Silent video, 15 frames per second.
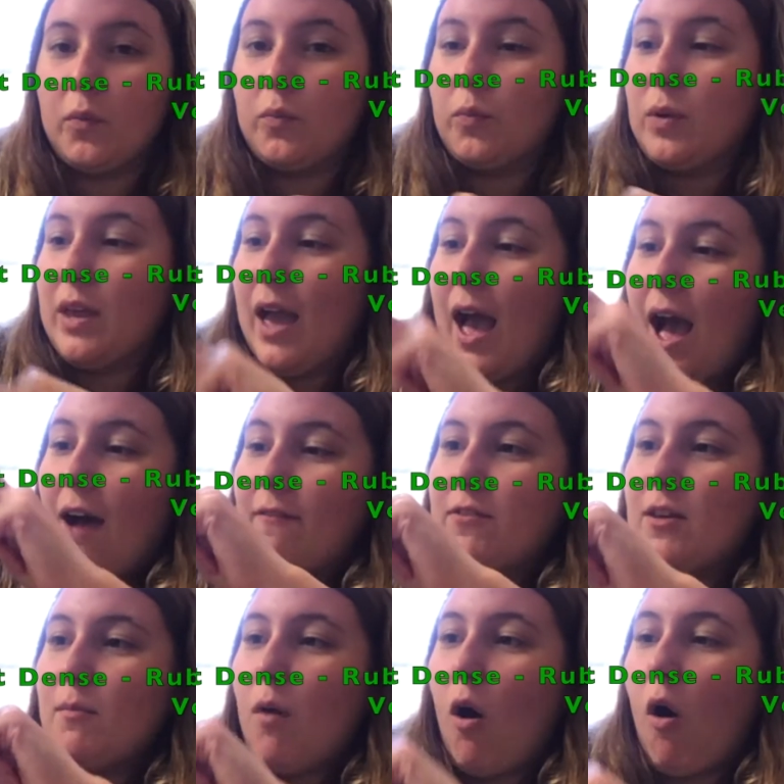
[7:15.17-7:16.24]
we have
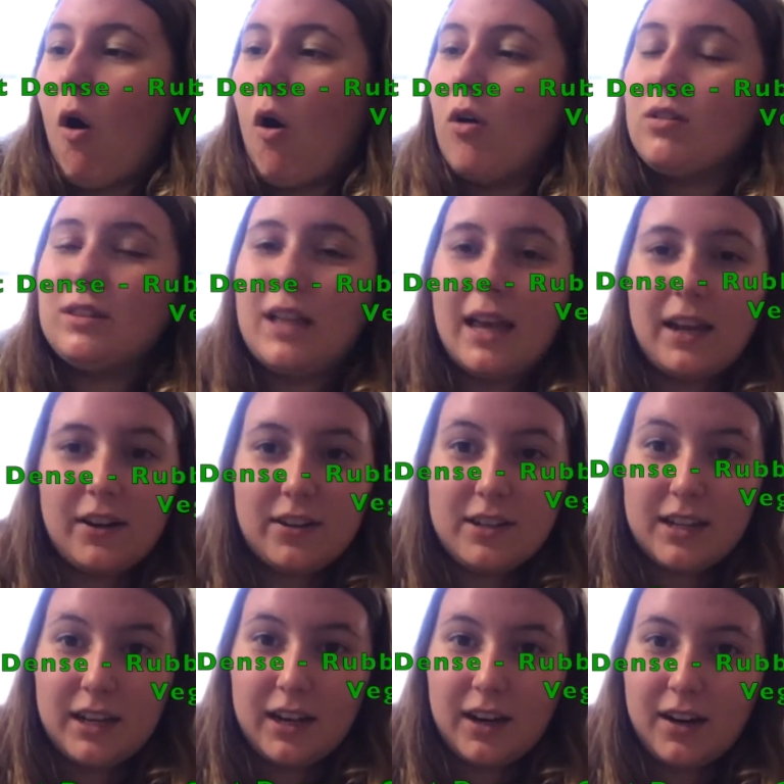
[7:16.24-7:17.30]
them all layered
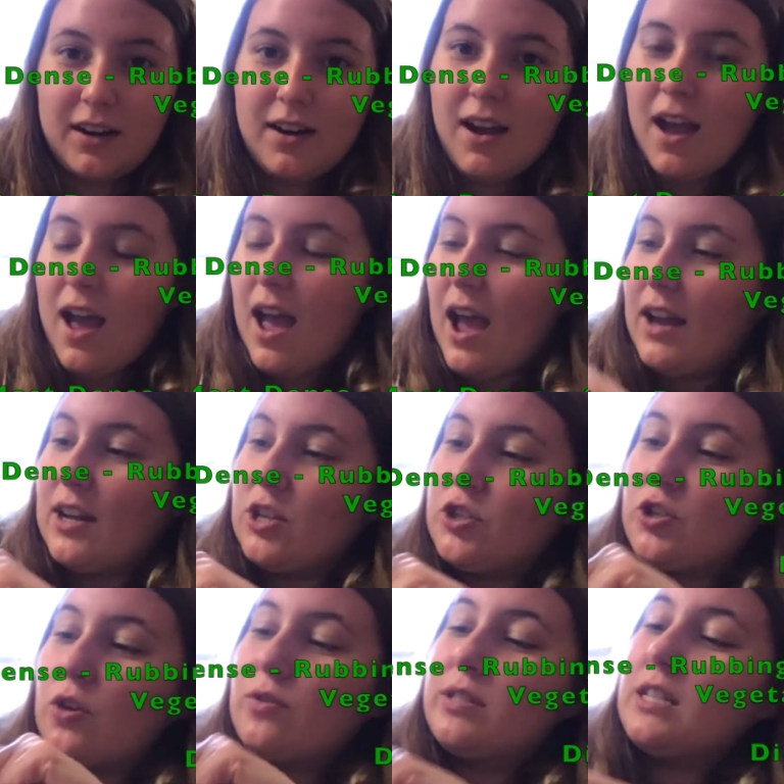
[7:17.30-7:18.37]
here and it
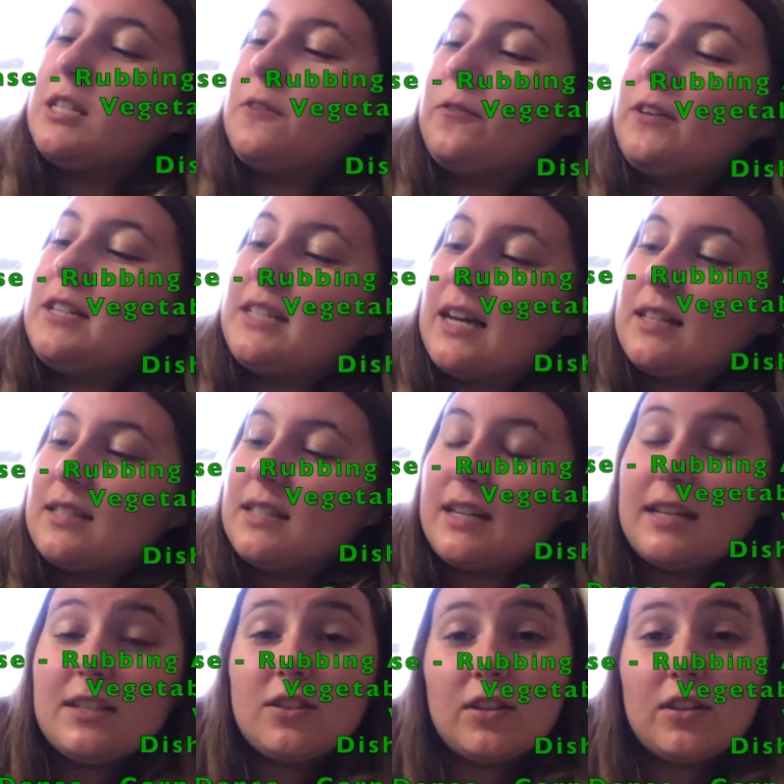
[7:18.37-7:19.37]
shows the different densities.